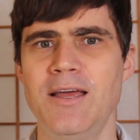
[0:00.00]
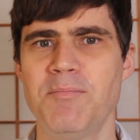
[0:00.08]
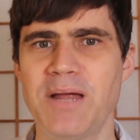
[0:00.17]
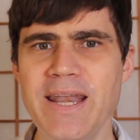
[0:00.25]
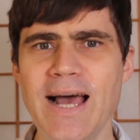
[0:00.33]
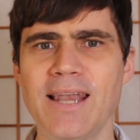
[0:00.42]

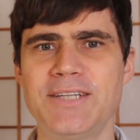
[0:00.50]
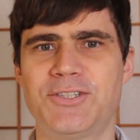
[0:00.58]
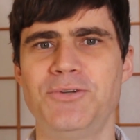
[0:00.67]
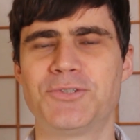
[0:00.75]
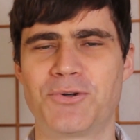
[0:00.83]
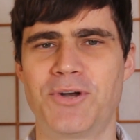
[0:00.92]
But now let's
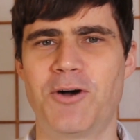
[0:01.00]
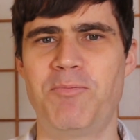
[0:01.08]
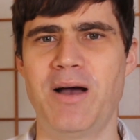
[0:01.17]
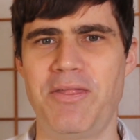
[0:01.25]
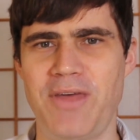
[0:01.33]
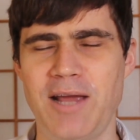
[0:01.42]
use good old
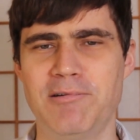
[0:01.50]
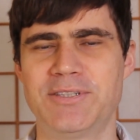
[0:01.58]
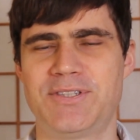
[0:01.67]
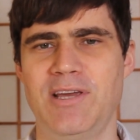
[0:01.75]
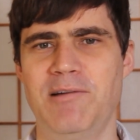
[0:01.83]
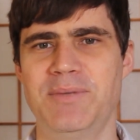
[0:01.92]

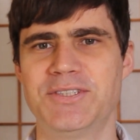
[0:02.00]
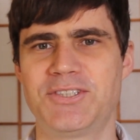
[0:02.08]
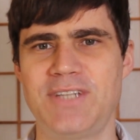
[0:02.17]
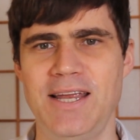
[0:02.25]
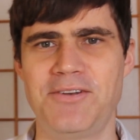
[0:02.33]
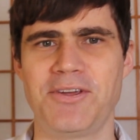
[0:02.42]
Pythagoras theorem
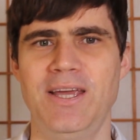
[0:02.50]
instead.